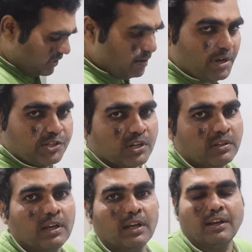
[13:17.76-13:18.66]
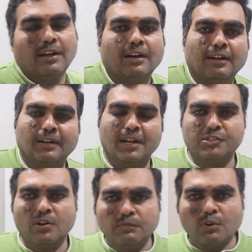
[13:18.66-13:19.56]
As I mentioned,
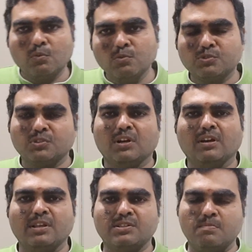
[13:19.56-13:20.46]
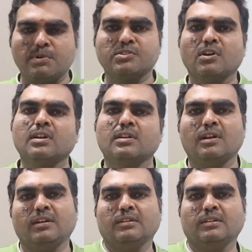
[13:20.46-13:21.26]
nature of the roots depends on